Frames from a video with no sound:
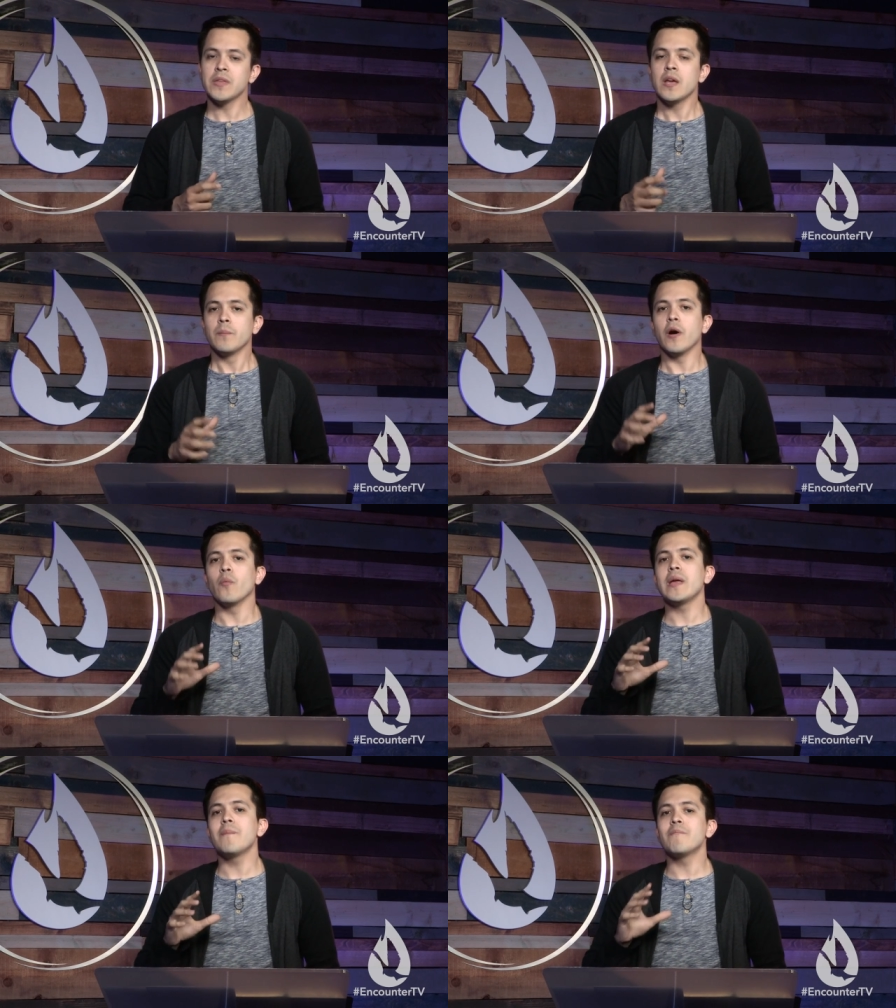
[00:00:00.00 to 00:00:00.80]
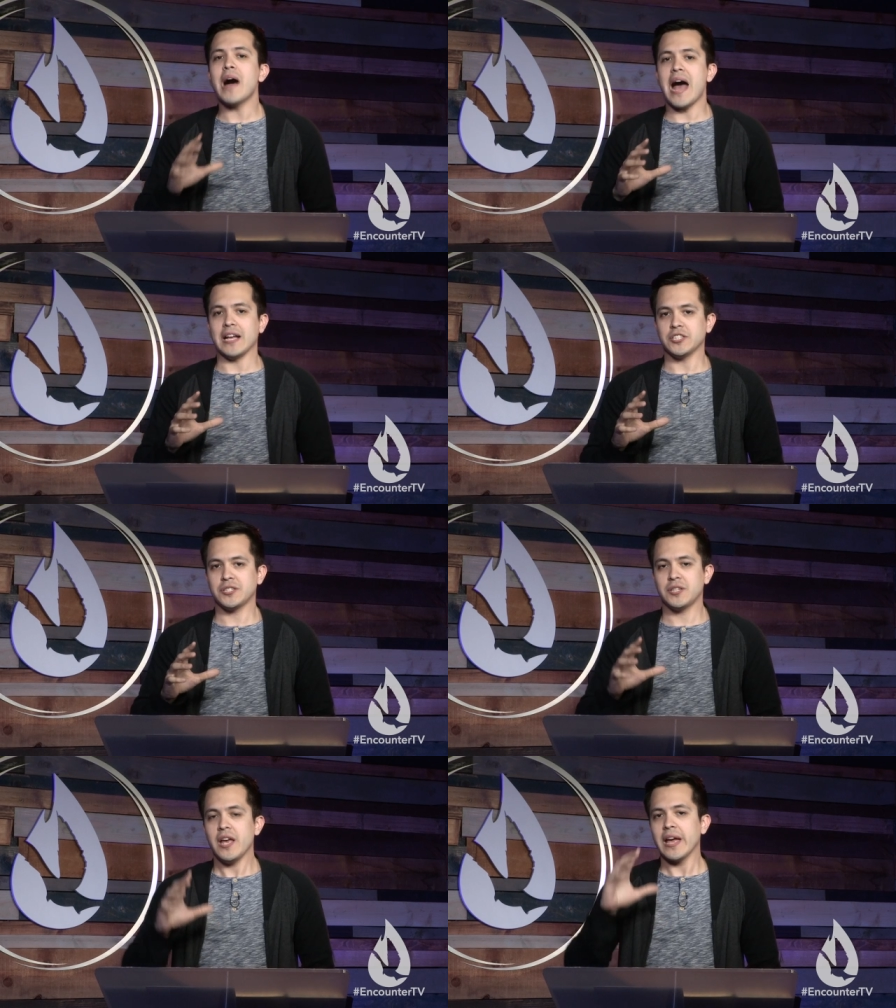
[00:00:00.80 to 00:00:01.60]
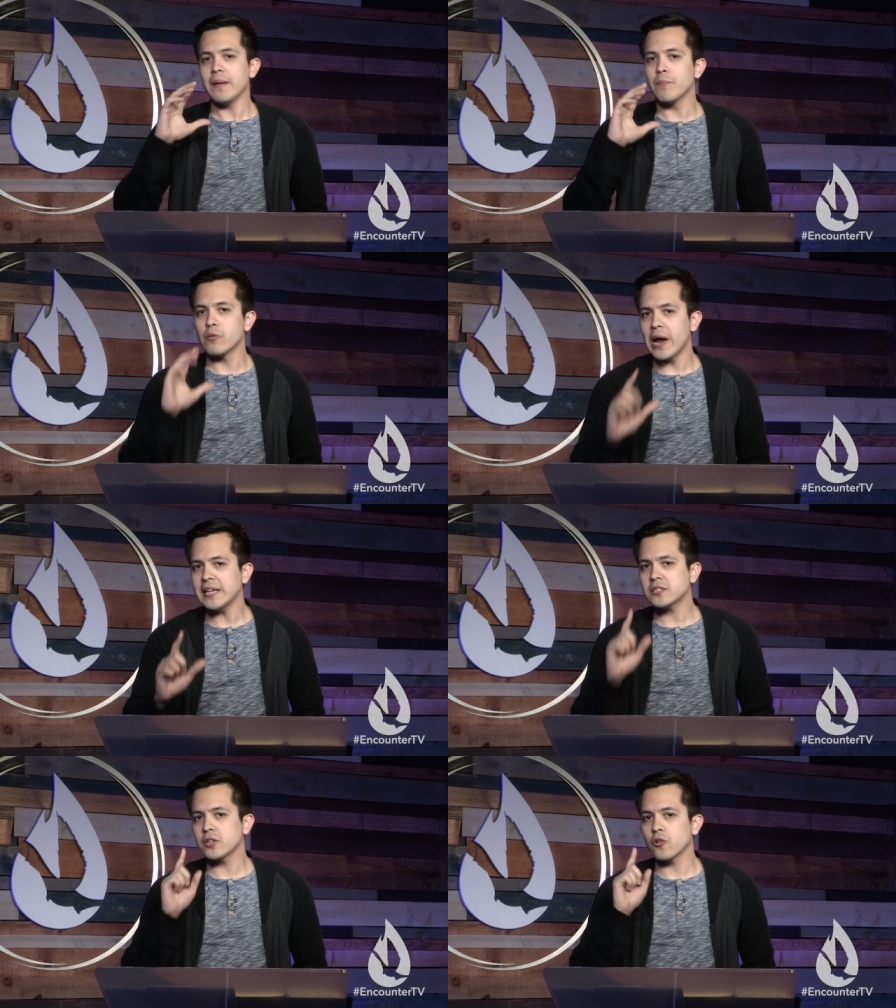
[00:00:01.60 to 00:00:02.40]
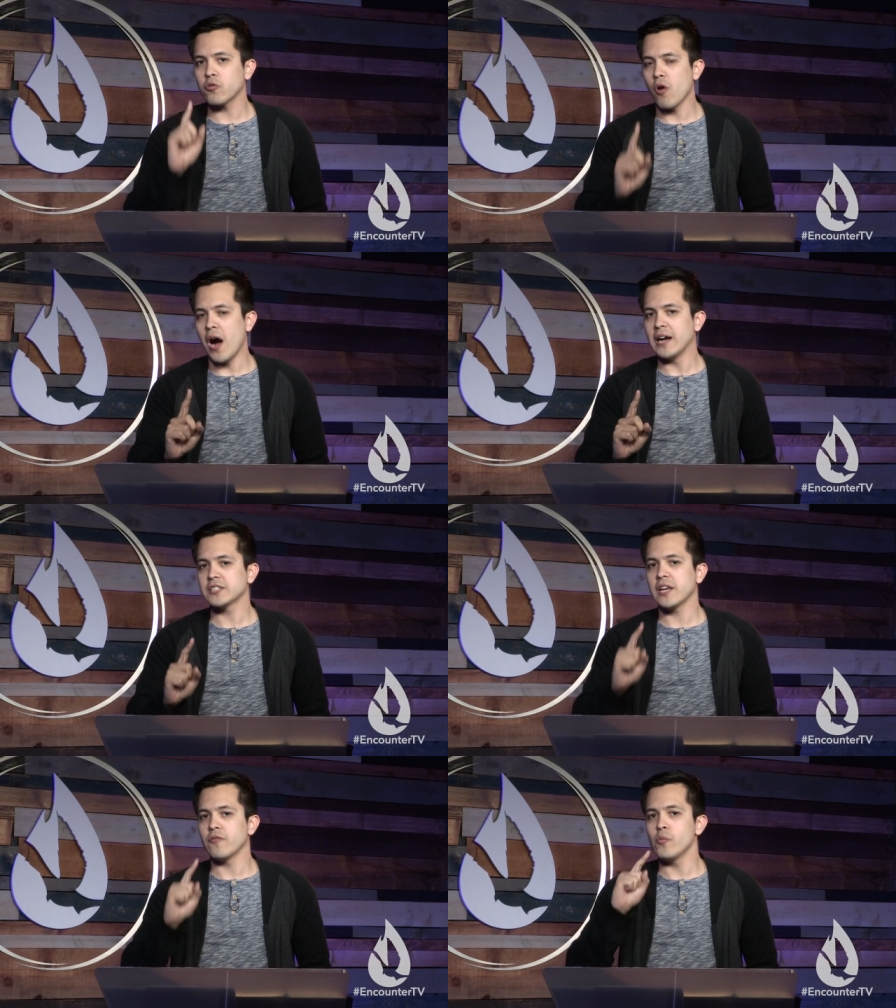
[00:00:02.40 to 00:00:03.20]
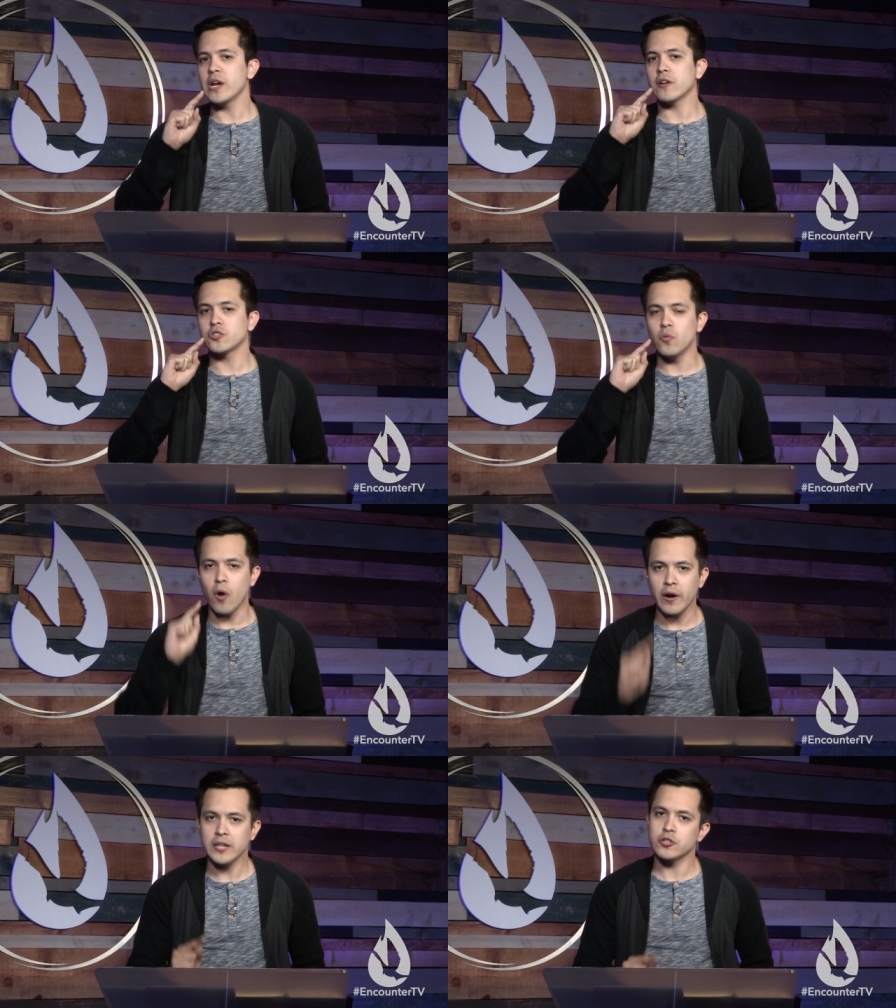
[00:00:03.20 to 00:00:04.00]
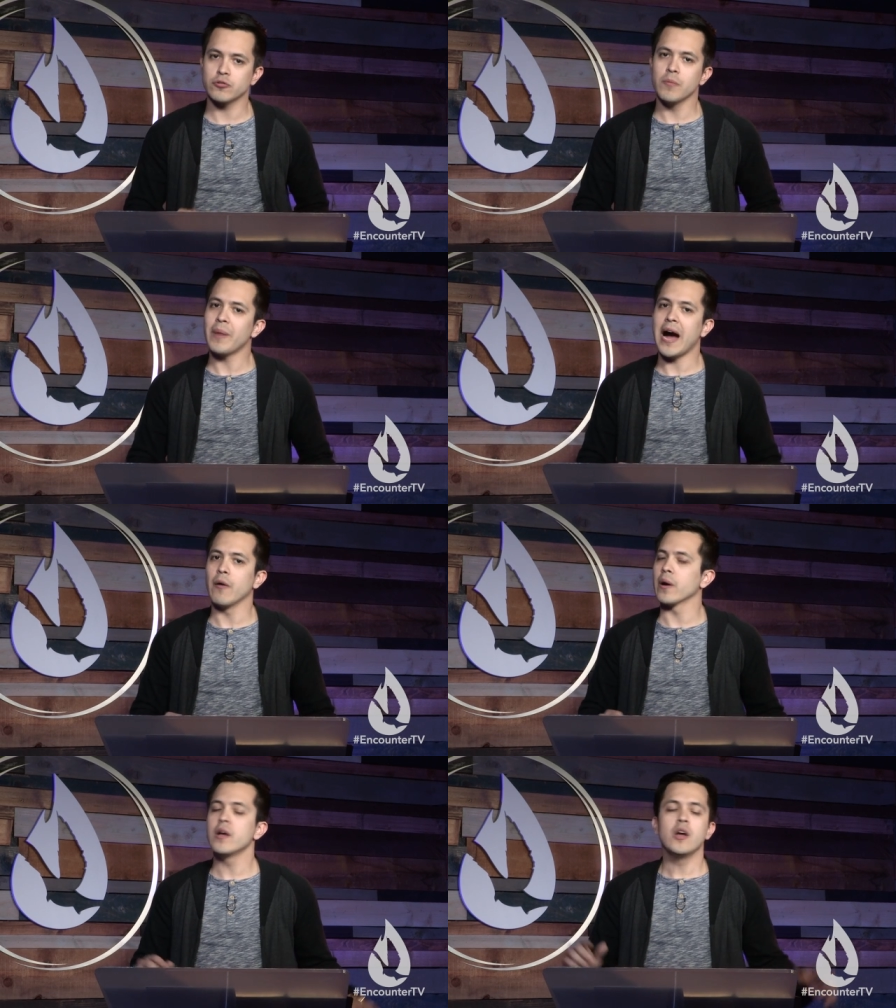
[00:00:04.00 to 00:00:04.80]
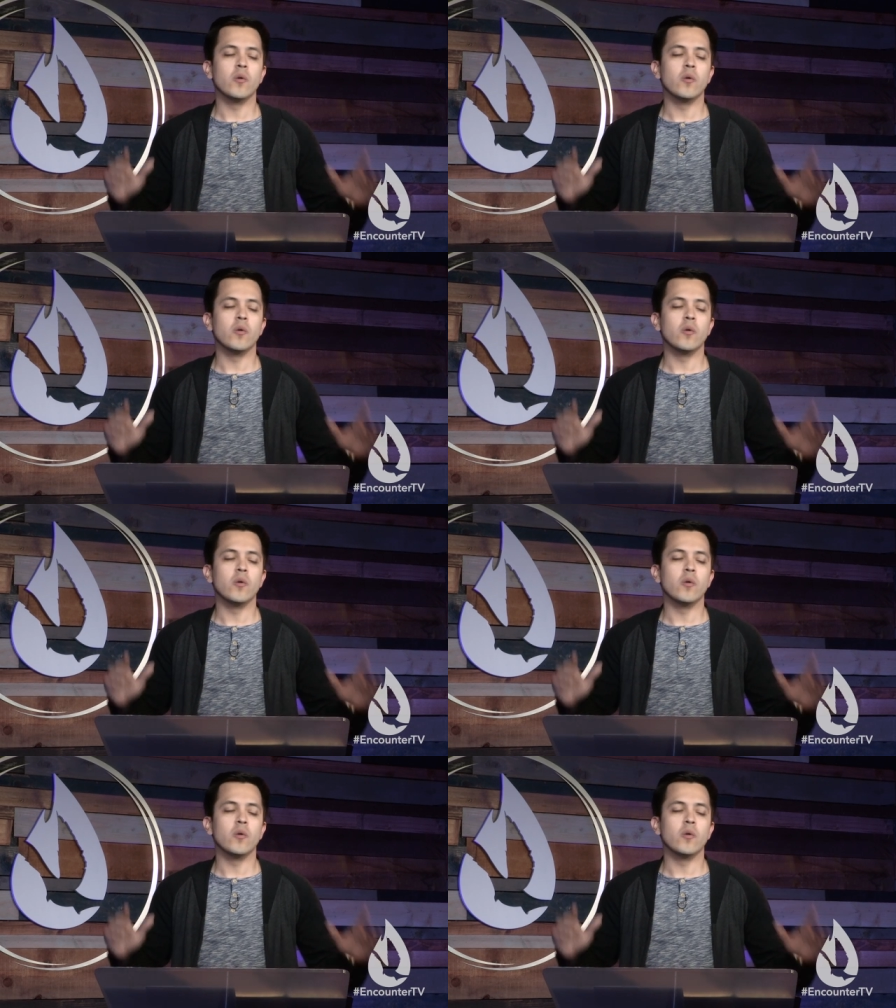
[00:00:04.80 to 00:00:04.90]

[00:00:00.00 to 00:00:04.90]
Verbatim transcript: but we must embrace the cross if we are to walk in true power.